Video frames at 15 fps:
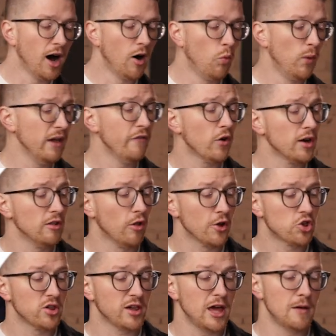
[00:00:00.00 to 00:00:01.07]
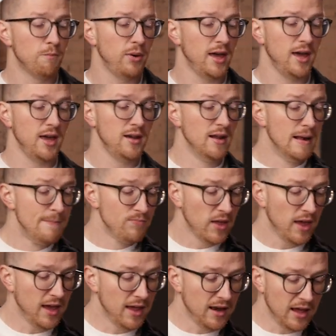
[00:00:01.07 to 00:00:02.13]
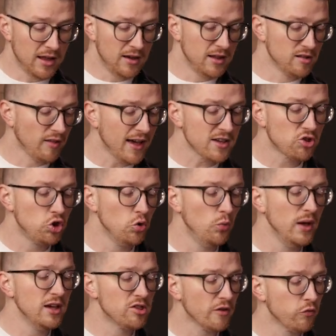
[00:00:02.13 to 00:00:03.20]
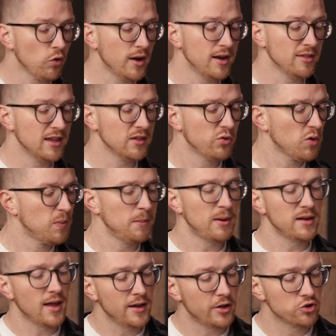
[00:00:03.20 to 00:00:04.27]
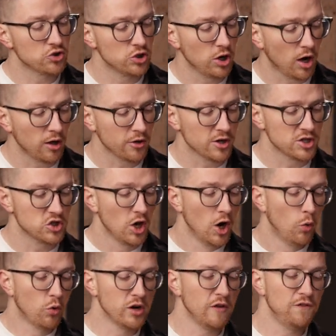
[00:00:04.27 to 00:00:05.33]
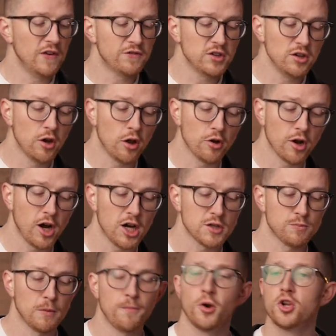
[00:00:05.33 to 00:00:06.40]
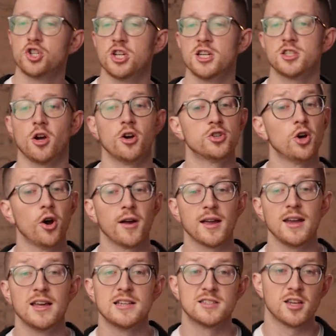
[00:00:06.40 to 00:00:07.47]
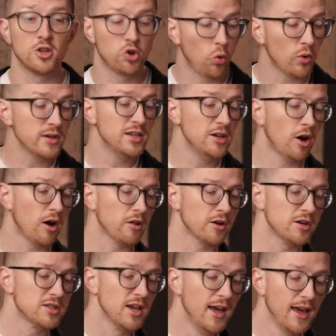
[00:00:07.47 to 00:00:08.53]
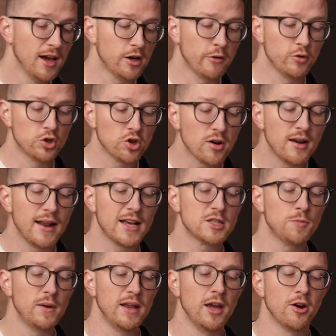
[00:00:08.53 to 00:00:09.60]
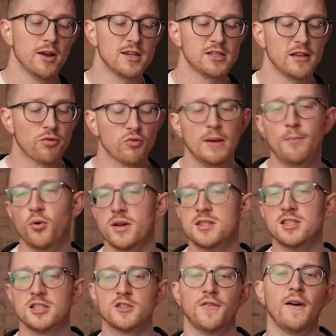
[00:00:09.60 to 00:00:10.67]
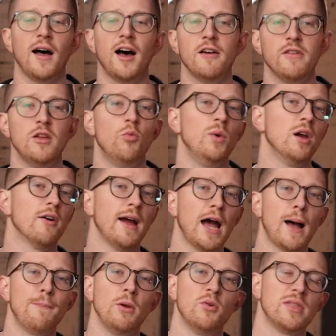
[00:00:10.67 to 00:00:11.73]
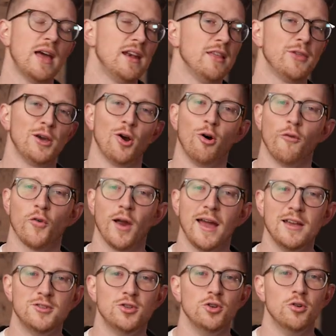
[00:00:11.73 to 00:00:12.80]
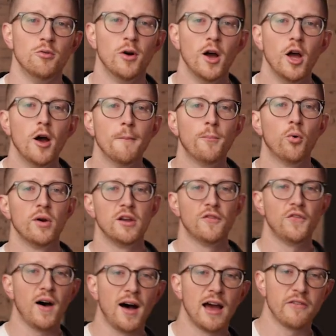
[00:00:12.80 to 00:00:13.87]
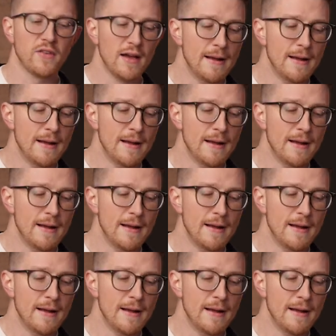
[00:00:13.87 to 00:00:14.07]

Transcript: we've already launched this campaign. In the last 2 weeks of running this, we spent about $900. We're at a $15 cost per purchase. Our target is $20, and our return on ad spend here is a 3.65, and we are happy with anything over a 2.5.